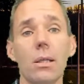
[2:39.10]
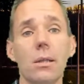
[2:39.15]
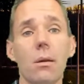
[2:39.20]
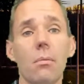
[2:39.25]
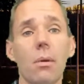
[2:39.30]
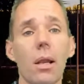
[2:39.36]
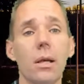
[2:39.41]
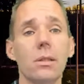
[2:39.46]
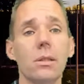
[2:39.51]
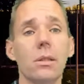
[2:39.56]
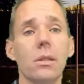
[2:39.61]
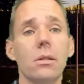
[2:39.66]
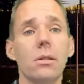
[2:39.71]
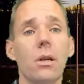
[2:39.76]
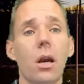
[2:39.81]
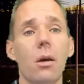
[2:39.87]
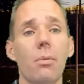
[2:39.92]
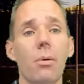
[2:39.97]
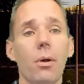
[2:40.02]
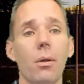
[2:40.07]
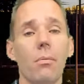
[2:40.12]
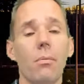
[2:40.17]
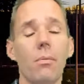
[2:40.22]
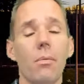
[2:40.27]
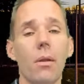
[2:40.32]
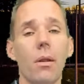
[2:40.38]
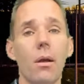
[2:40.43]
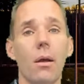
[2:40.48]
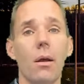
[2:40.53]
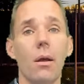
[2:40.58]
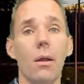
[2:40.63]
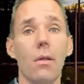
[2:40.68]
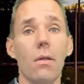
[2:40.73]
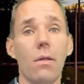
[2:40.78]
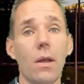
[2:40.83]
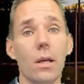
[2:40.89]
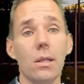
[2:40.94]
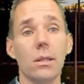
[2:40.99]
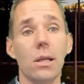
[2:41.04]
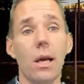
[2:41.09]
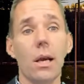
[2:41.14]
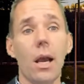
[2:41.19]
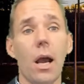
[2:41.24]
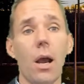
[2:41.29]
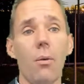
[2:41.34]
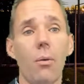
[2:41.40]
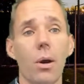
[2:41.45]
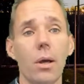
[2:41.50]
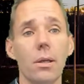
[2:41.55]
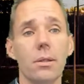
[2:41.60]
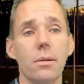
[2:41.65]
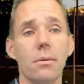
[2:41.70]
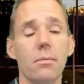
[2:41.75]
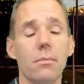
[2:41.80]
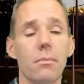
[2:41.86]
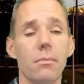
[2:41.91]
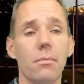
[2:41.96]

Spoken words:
them less desirable. Things like highways,